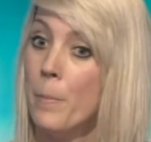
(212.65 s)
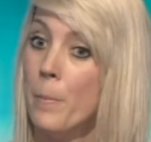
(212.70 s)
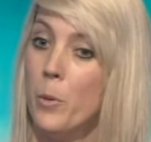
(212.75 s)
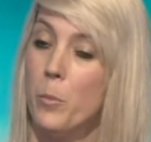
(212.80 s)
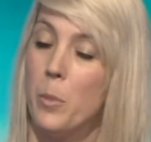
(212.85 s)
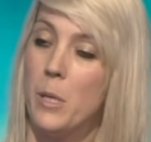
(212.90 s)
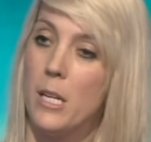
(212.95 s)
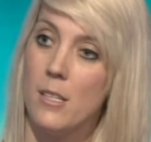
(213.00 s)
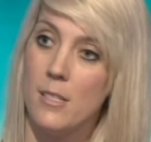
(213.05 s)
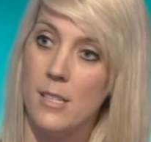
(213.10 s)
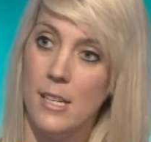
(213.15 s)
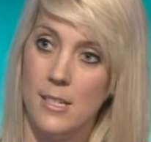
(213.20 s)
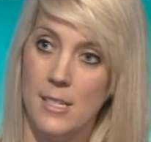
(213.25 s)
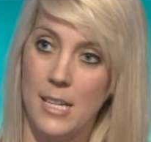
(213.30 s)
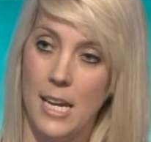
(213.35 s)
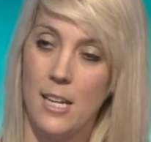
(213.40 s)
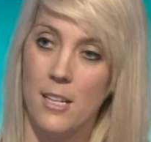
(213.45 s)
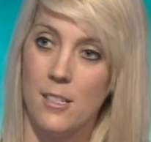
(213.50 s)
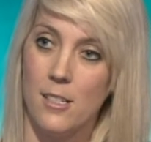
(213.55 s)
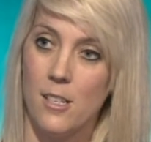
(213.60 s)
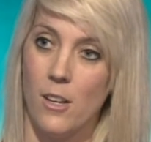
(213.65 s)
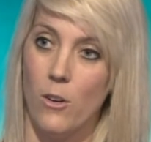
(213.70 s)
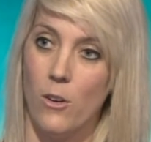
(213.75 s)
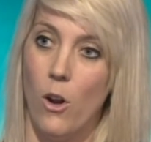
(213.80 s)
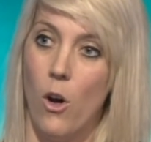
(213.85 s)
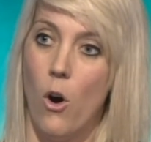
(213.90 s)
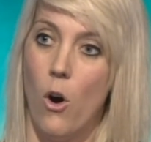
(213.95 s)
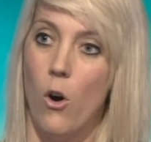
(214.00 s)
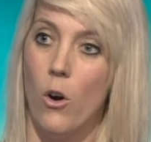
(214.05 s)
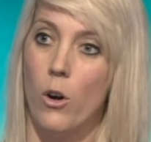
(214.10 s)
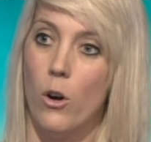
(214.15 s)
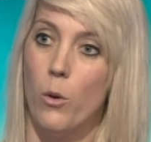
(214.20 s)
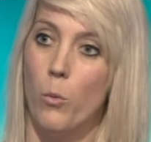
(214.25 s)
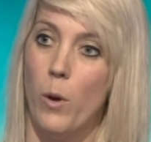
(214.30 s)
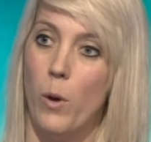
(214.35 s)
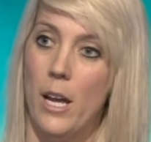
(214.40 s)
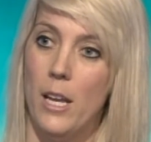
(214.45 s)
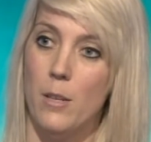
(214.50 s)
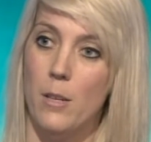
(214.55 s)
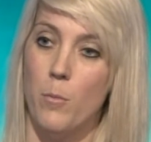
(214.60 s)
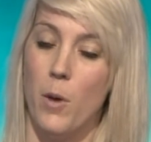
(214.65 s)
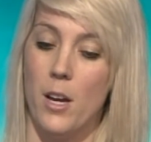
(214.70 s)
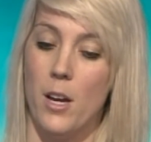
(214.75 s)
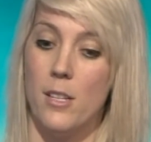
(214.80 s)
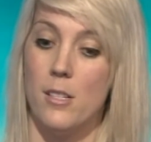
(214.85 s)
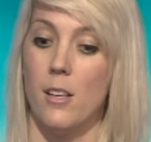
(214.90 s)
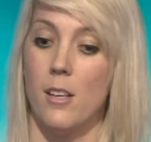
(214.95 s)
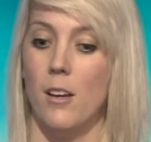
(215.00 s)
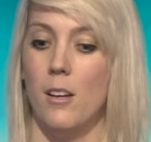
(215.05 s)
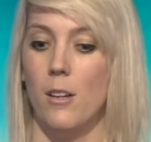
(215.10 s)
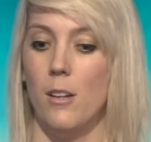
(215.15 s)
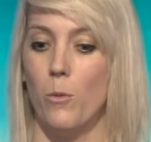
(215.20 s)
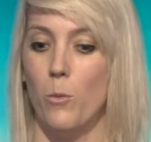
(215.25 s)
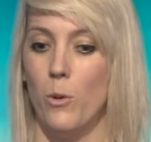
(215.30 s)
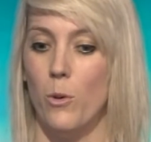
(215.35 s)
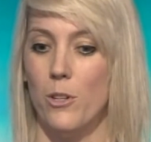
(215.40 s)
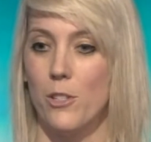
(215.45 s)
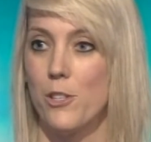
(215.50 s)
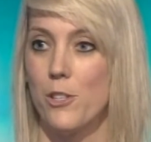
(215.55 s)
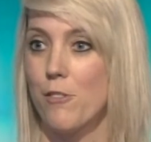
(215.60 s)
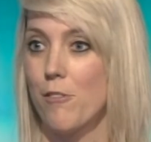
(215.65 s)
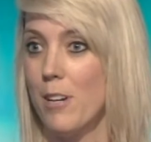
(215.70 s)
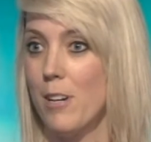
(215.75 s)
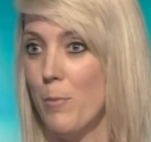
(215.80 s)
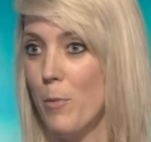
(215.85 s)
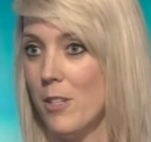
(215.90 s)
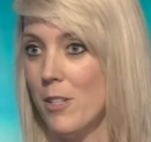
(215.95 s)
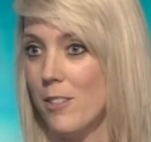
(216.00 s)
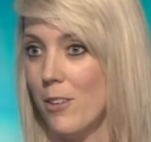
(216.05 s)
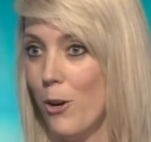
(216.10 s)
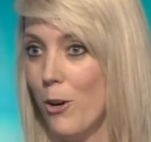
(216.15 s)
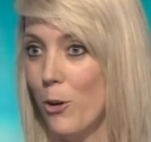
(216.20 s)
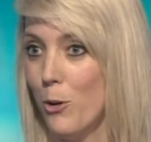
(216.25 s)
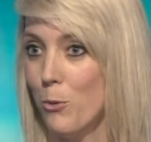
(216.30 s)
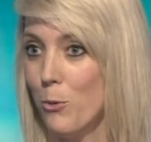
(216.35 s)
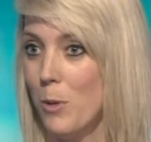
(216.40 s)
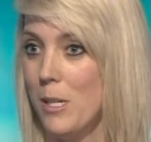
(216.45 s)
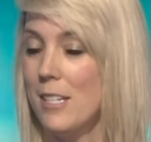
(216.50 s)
But because it had taken so long, when my son was 3 months old,